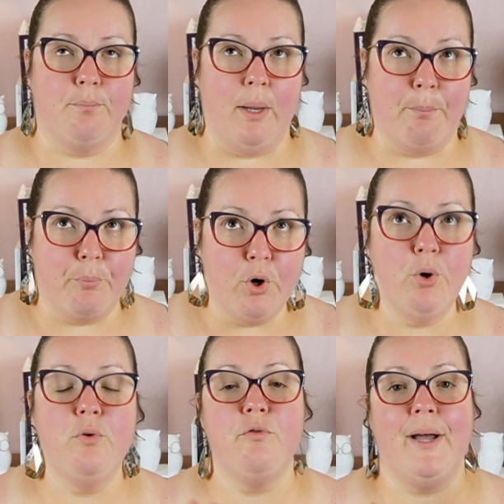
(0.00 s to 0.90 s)

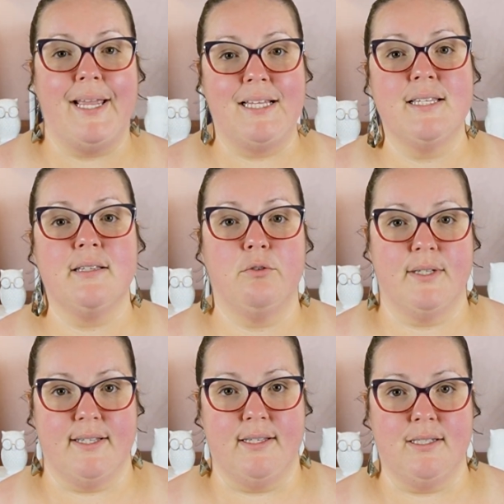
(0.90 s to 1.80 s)
improve my insulin
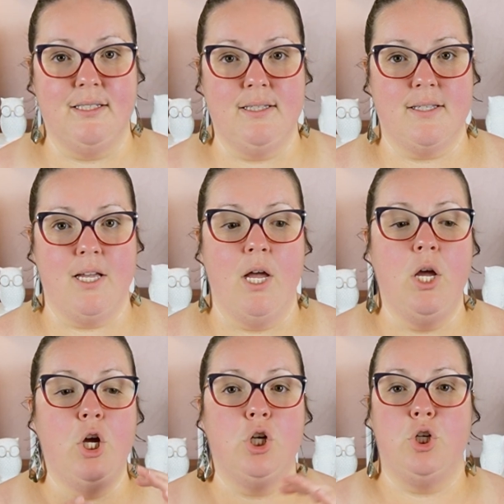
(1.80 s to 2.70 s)
resistance,
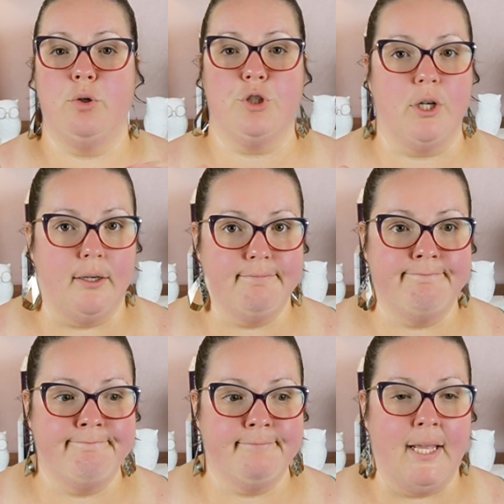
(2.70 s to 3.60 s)
no sugar.
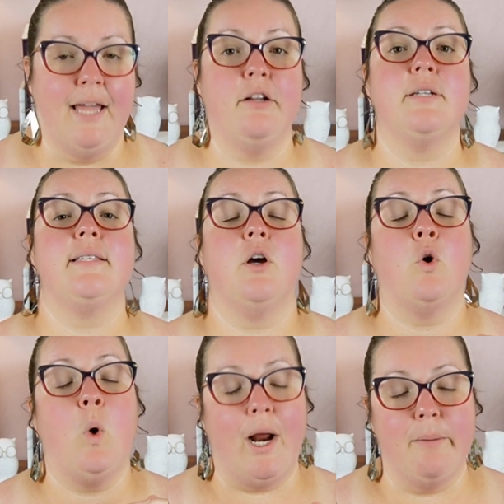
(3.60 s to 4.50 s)
And there is
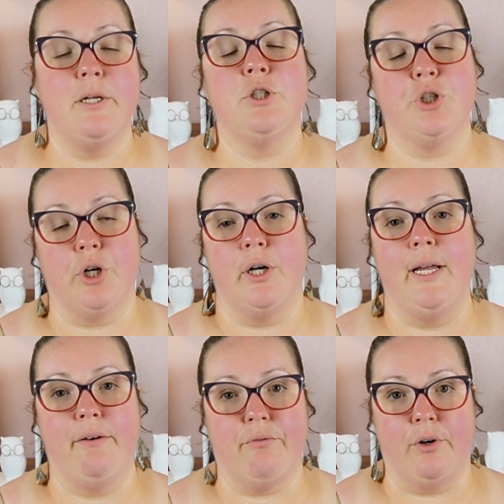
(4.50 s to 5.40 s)
quite a bit of sugar
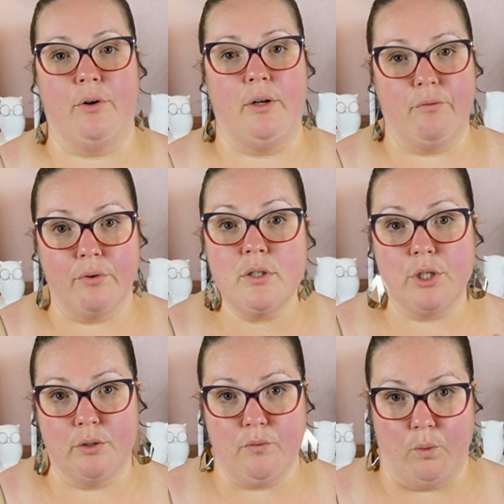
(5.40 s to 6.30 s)
in fruit in
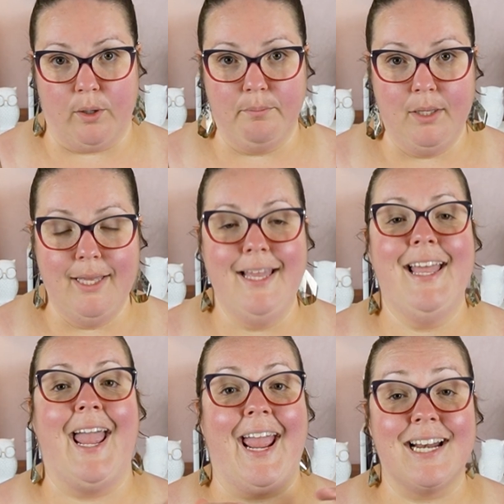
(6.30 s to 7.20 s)
fructose form,
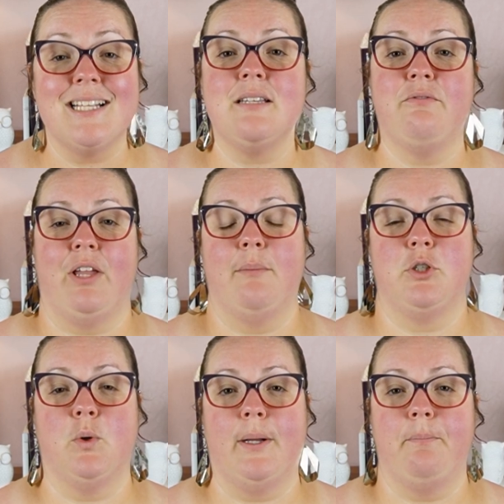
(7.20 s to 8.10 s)
and it's
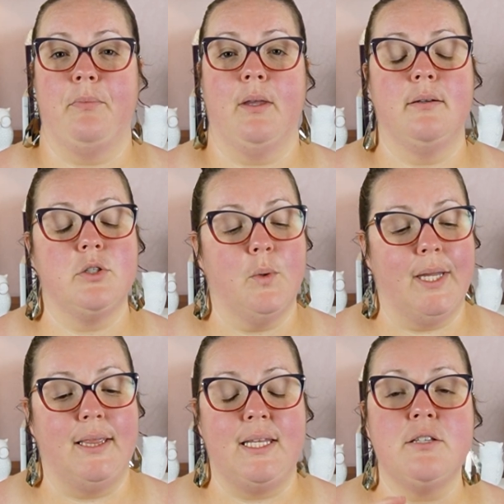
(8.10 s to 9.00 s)
inflammatory. So,
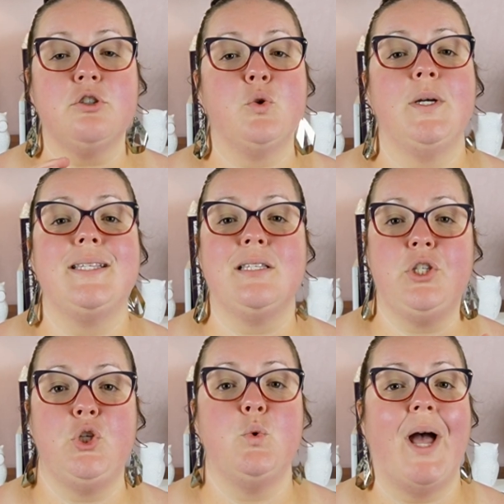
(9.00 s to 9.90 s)
again, these are choices
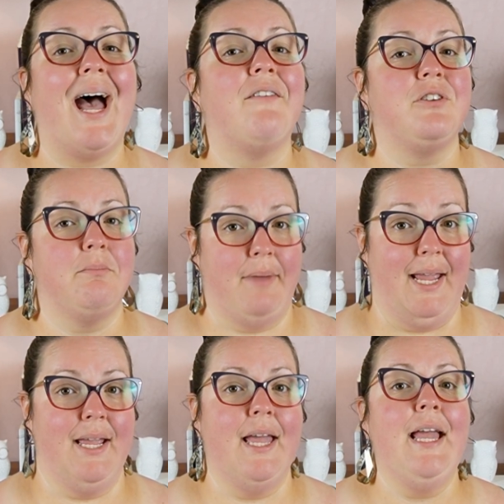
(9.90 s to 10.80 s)
you have to
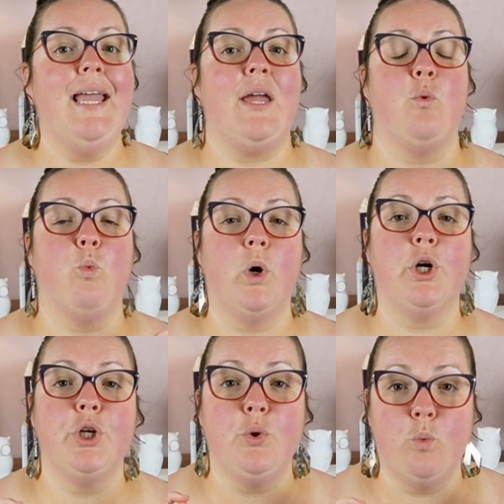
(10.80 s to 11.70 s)
make, and what
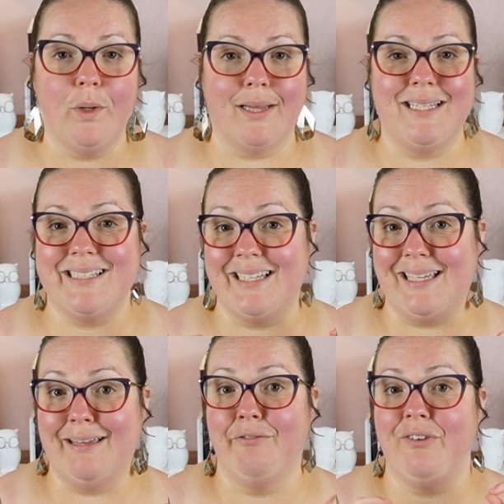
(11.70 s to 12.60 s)
are you willing to
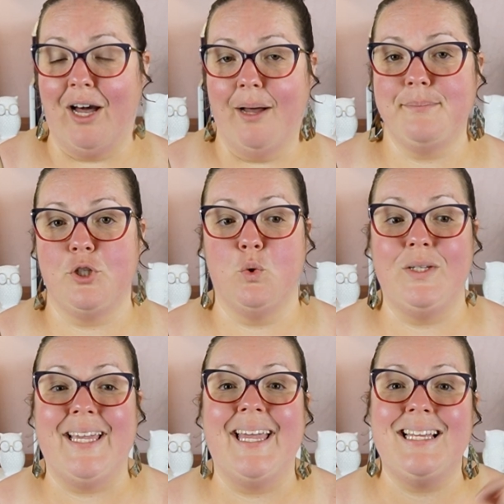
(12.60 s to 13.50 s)
give up to
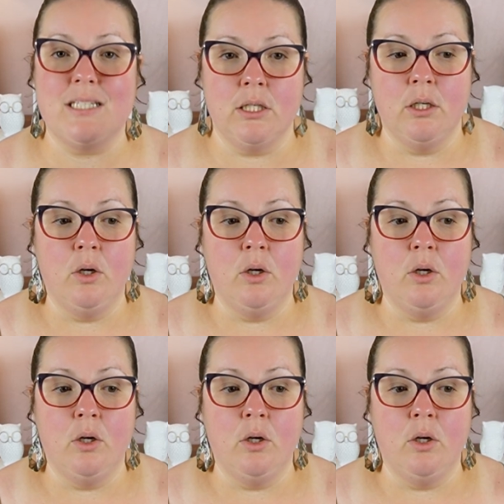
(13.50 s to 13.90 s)
get